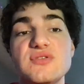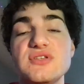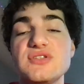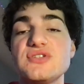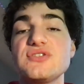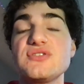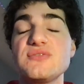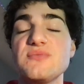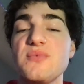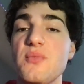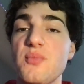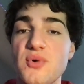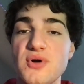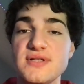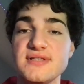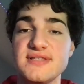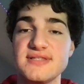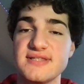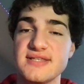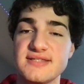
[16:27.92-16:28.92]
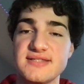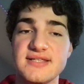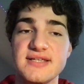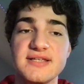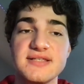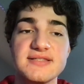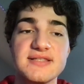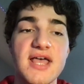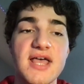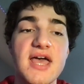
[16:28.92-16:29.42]
these are some important
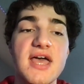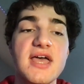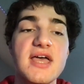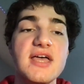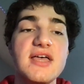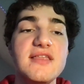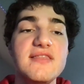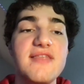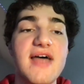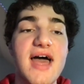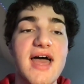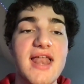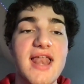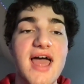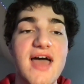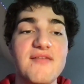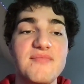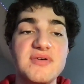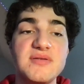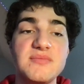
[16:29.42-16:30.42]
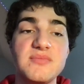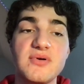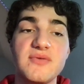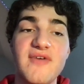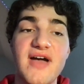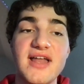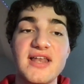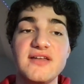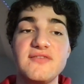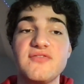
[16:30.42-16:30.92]
statistics that have been
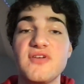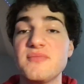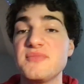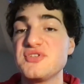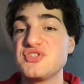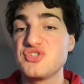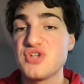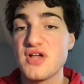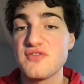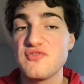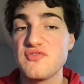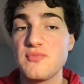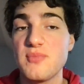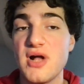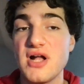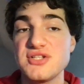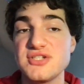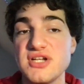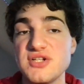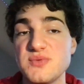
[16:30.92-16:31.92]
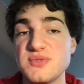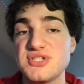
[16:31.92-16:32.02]
provided from the Trevor Project,